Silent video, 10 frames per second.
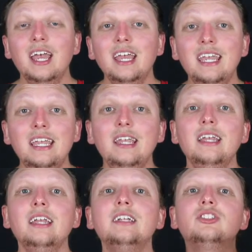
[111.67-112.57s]

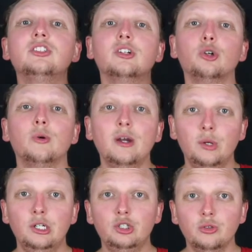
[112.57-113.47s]
He is the
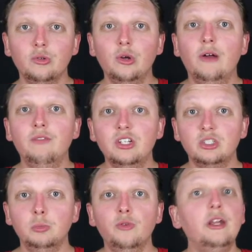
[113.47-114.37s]
crowning jewel of
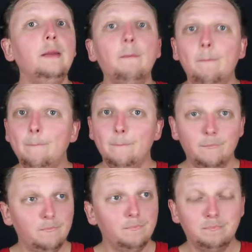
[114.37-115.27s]
this movie,
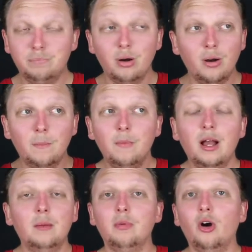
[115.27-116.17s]

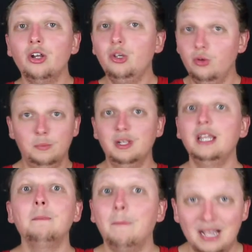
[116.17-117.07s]

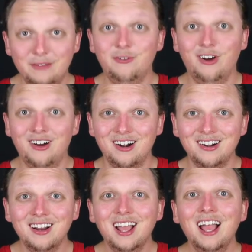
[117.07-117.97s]
arguably by
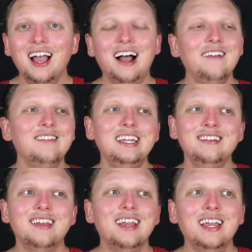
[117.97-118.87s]
far. I
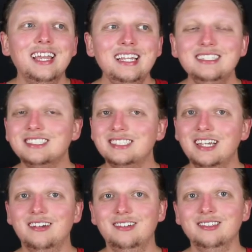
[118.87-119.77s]
mean, he
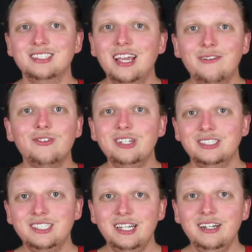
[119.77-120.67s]
sells every
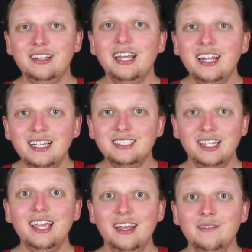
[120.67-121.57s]
scene that he's
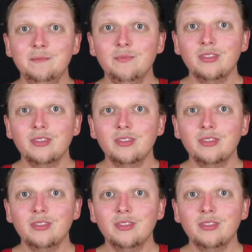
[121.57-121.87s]
in.